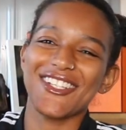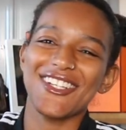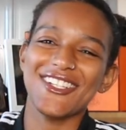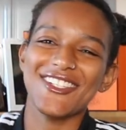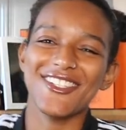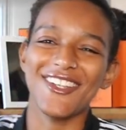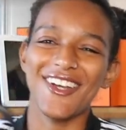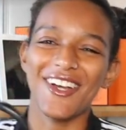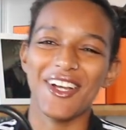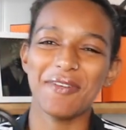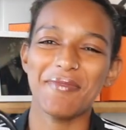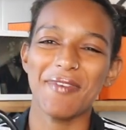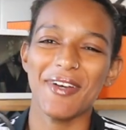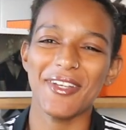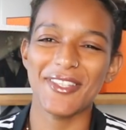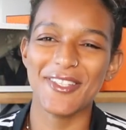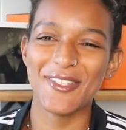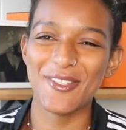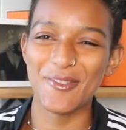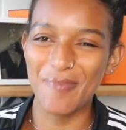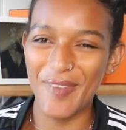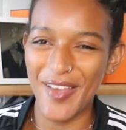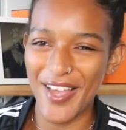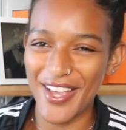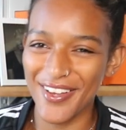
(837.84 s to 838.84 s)
I talk about
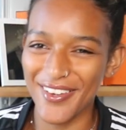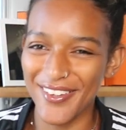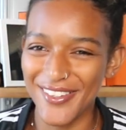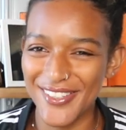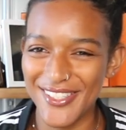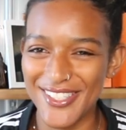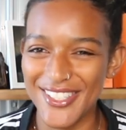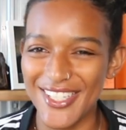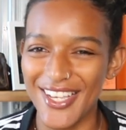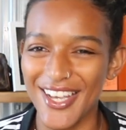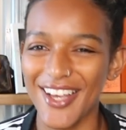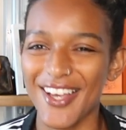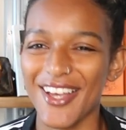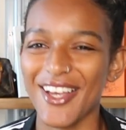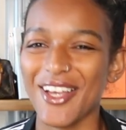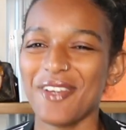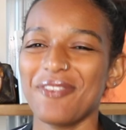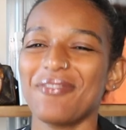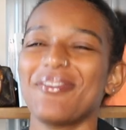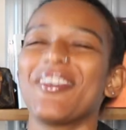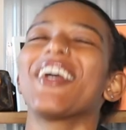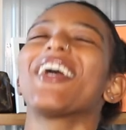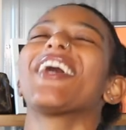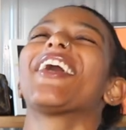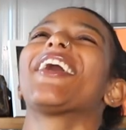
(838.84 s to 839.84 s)
this bag all the
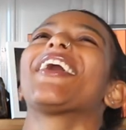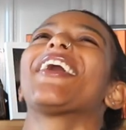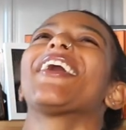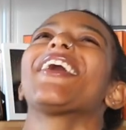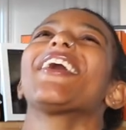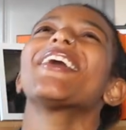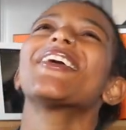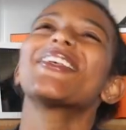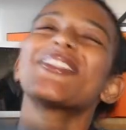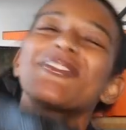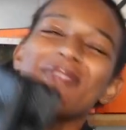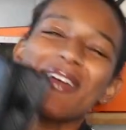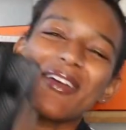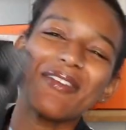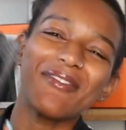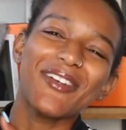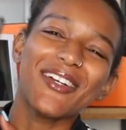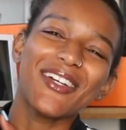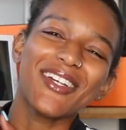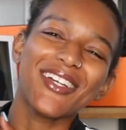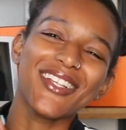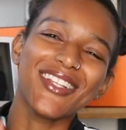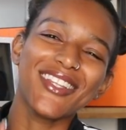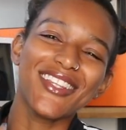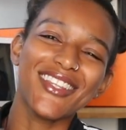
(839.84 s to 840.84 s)
time. It's my
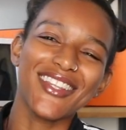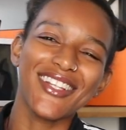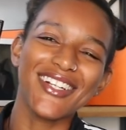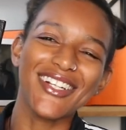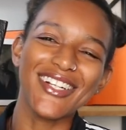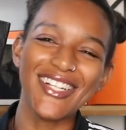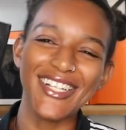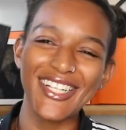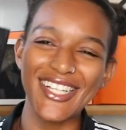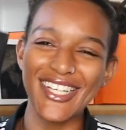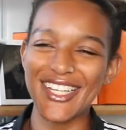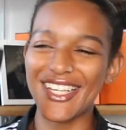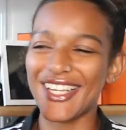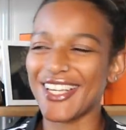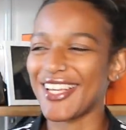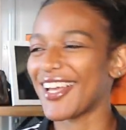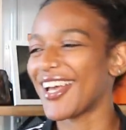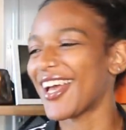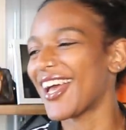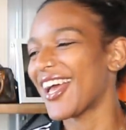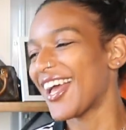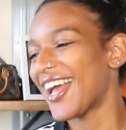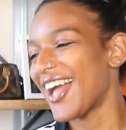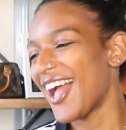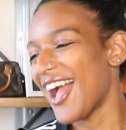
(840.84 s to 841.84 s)
Birkin
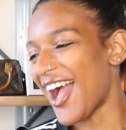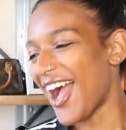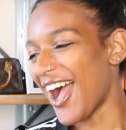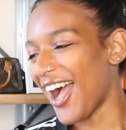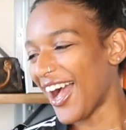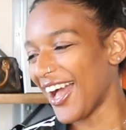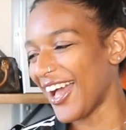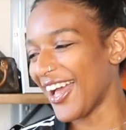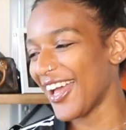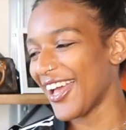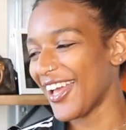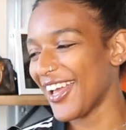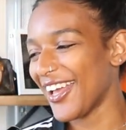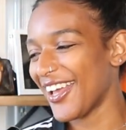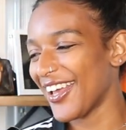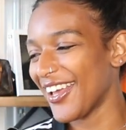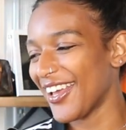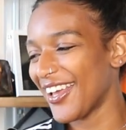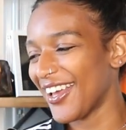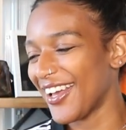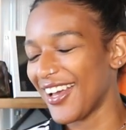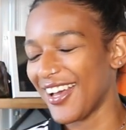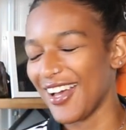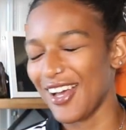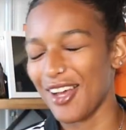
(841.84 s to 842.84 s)
30.
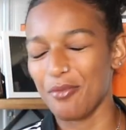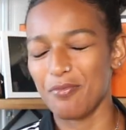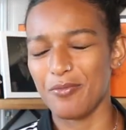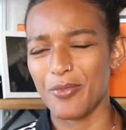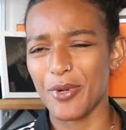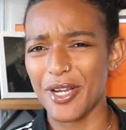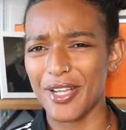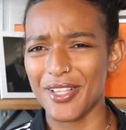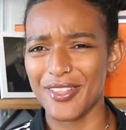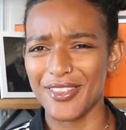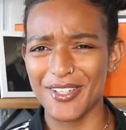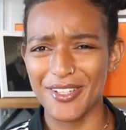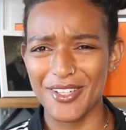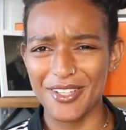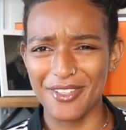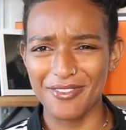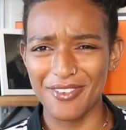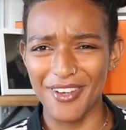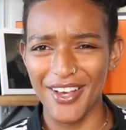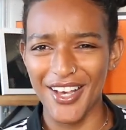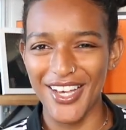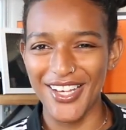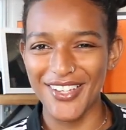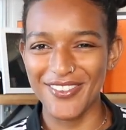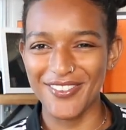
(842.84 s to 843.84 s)
I'm Birkin
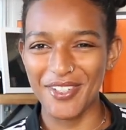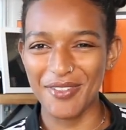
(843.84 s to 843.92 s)
35.